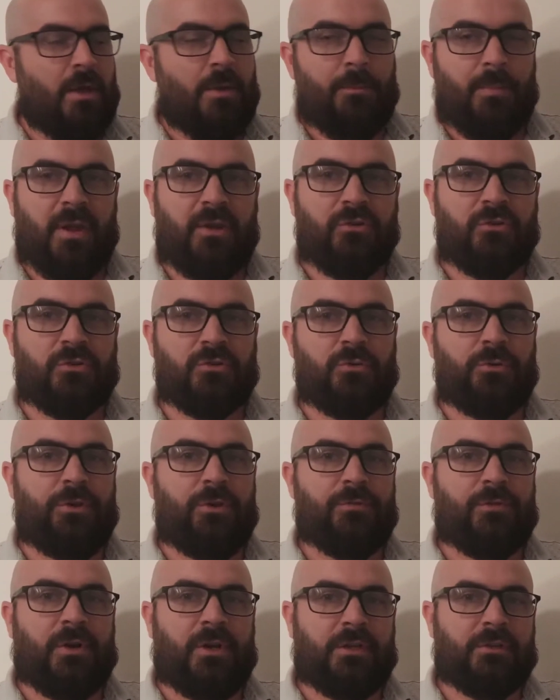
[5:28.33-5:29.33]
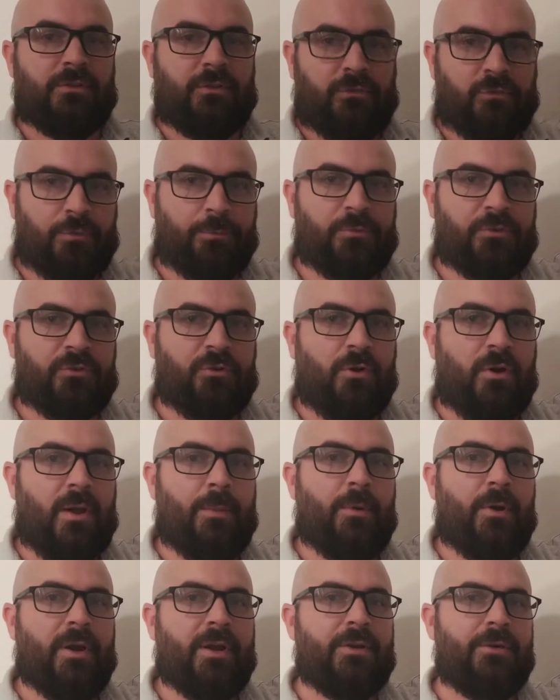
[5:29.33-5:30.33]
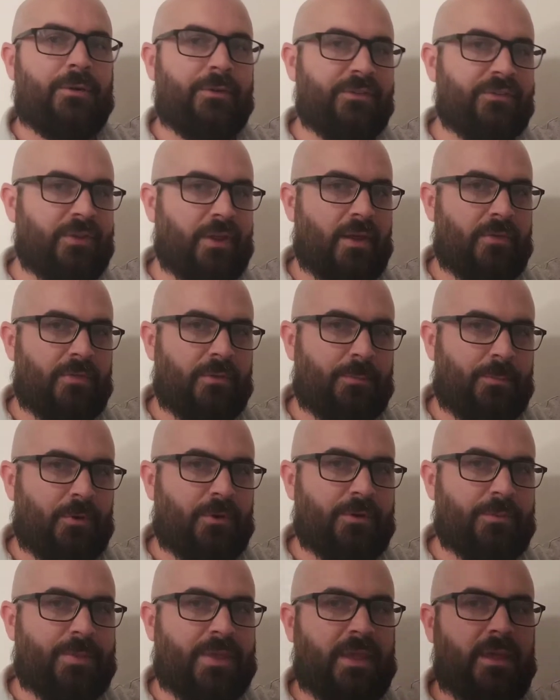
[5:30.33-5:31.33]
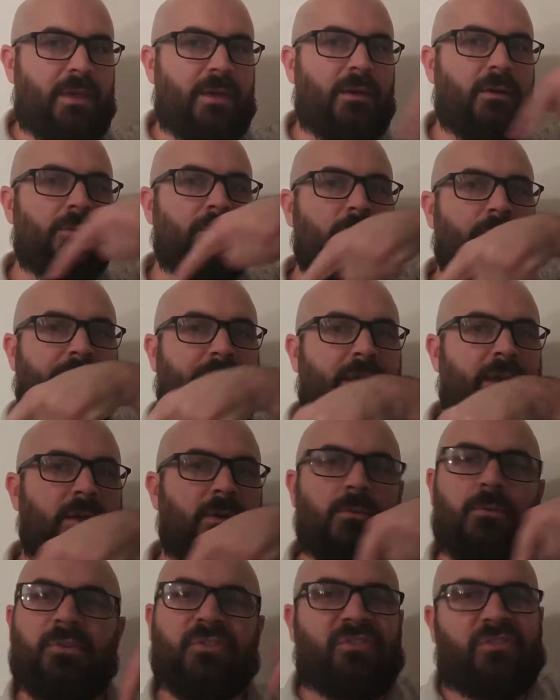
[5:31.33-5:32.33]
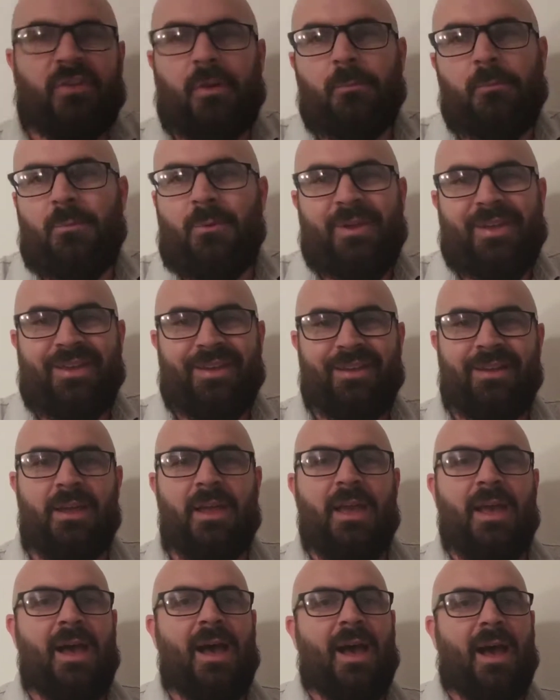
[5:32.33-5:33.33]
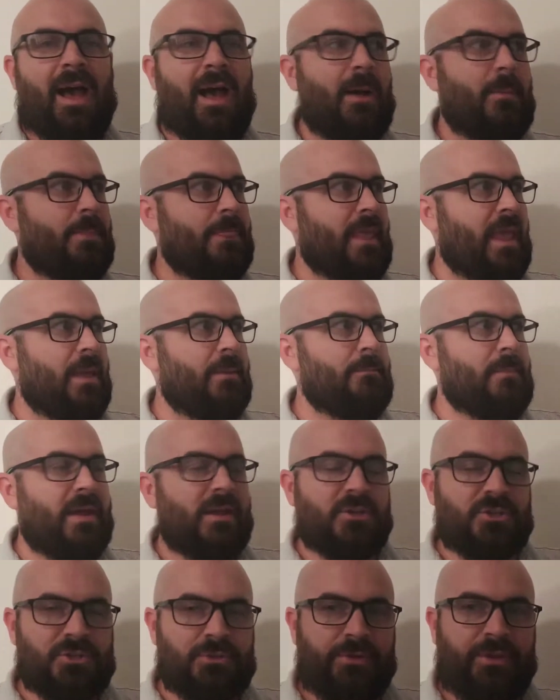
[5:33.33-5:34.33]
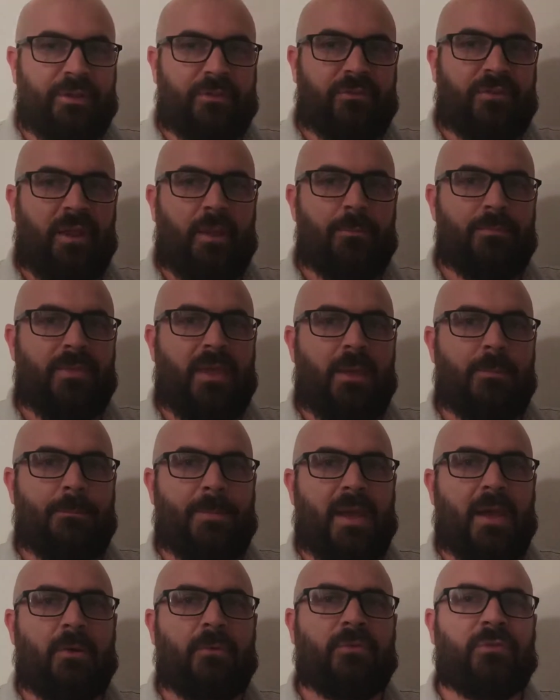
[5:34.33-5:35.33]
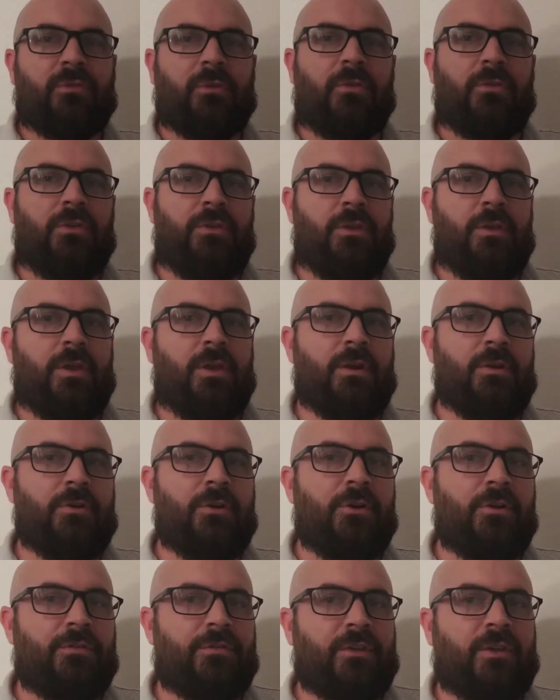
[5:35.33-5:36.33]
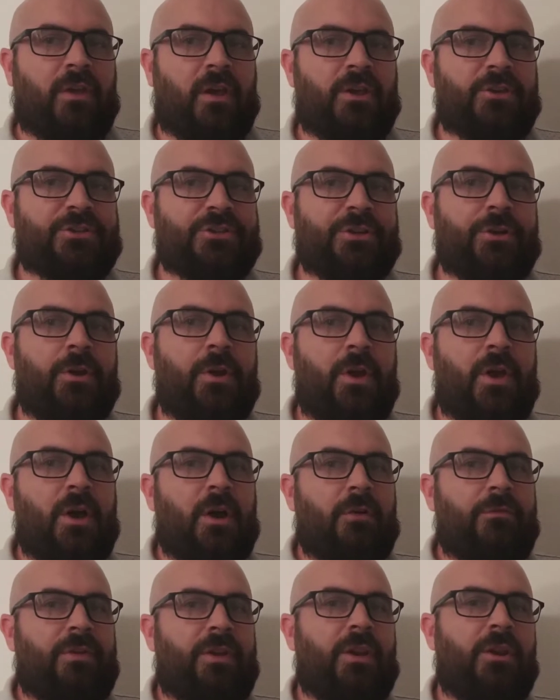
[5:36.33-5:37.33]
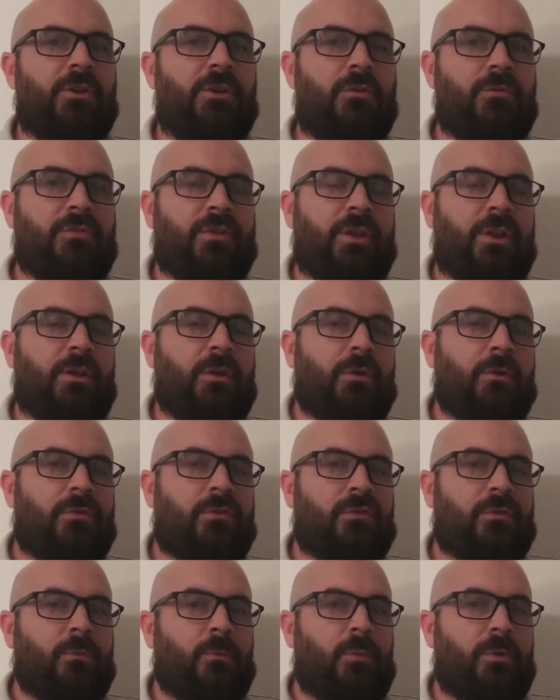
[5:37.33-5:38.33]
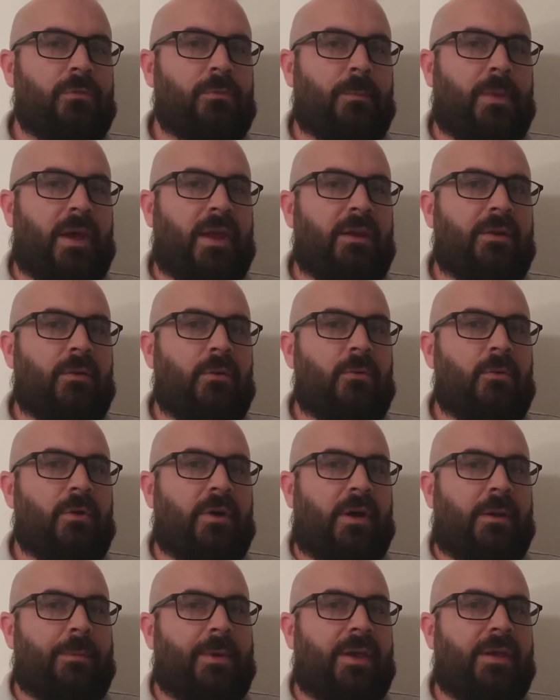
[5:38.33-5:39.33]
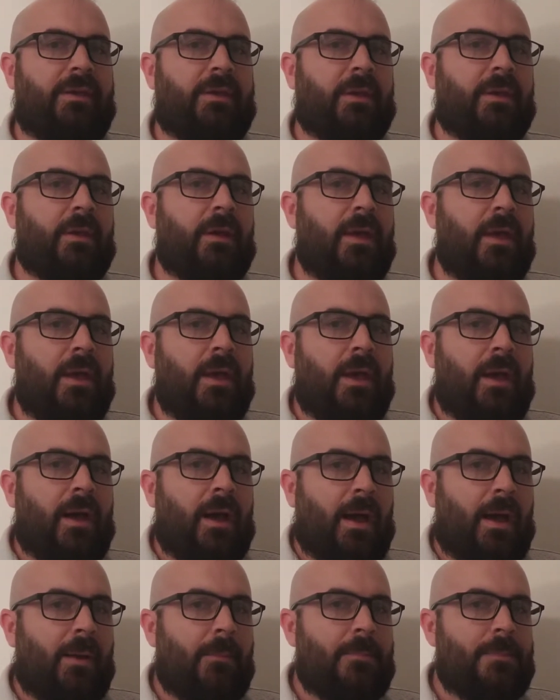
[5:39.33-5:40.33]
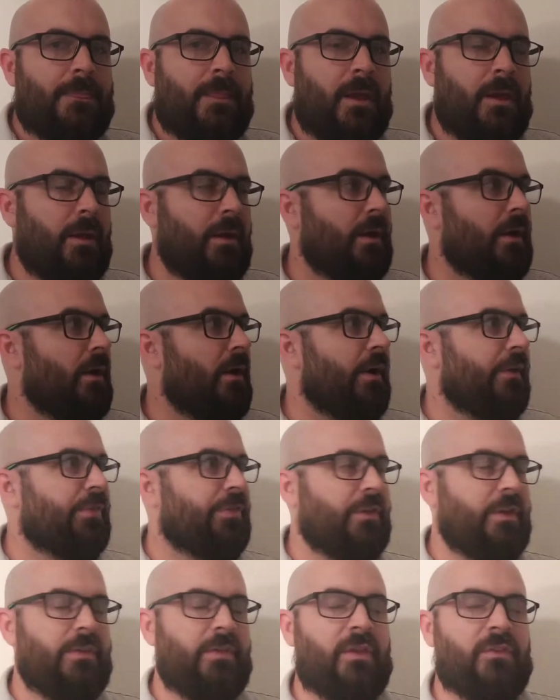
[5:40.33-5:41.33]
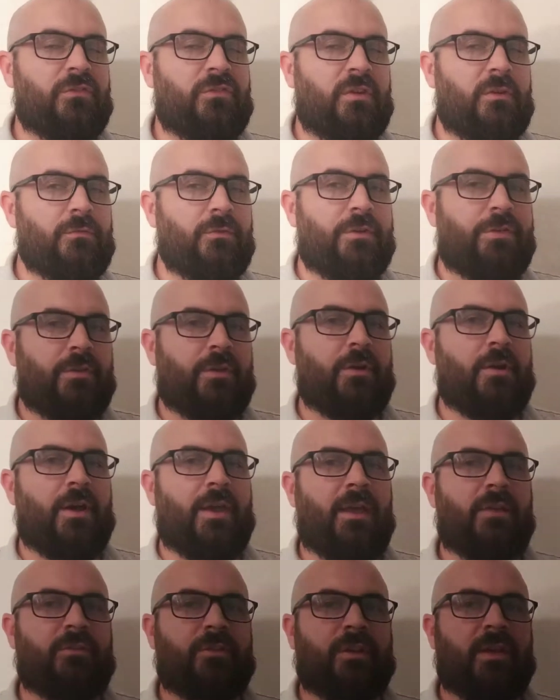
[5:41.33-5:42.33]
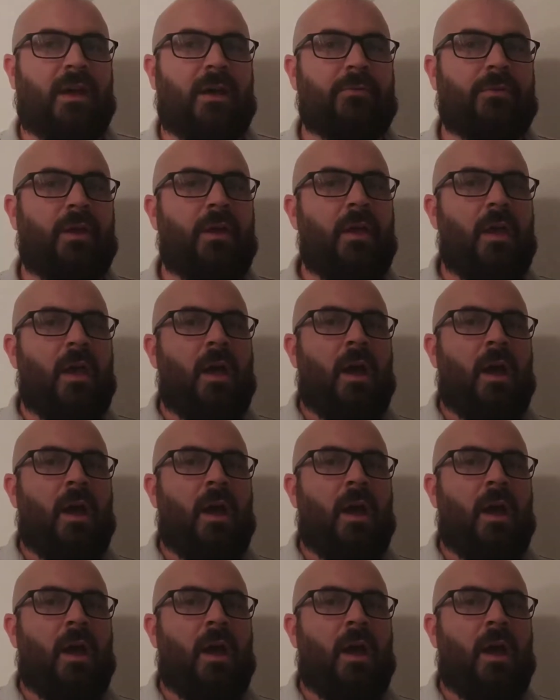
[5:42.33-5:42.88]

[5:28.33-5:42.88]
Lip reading: Make sure you've clicked the subscribe icon down the bottom here or somewhere. And make sure you tap that bell so that you get a notification of any new videos that we've made or are making. I think that's everything I had to cover.